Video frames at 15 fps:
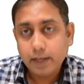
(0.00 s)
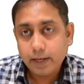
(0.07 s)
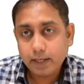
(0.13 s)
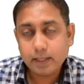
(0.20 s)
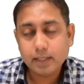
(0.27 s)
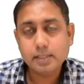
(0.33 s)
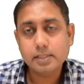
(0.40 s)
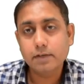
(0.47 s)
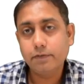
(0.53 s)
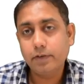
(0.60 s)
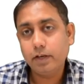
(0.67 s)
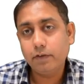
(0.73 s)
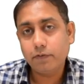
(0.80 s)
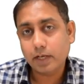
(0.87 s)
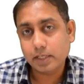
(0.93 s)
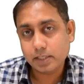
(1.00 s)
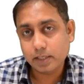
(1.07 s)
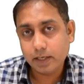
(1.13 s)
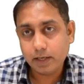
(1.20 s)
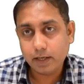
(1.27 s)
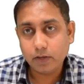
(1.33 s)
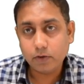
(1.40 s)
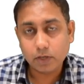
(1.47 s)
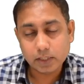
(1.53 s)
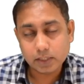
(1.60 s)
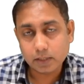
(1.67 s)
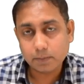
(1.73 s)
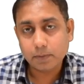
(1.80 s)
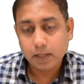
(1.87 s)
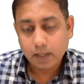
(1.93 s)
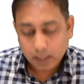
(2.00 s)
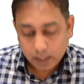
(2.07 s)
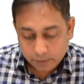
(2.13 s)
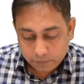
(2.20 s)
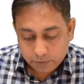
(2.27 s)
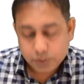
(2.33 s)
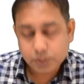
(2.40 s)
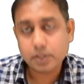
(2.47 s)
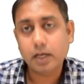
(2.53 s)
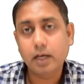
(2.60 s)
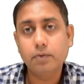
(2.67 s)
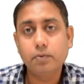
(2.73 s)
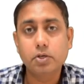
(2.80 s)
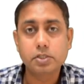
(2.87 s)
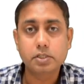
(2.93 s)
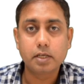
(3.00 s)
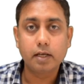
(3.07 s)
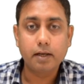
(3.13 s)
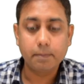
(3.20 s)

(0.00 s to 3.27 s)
It is a very fascinating concept. I wish I was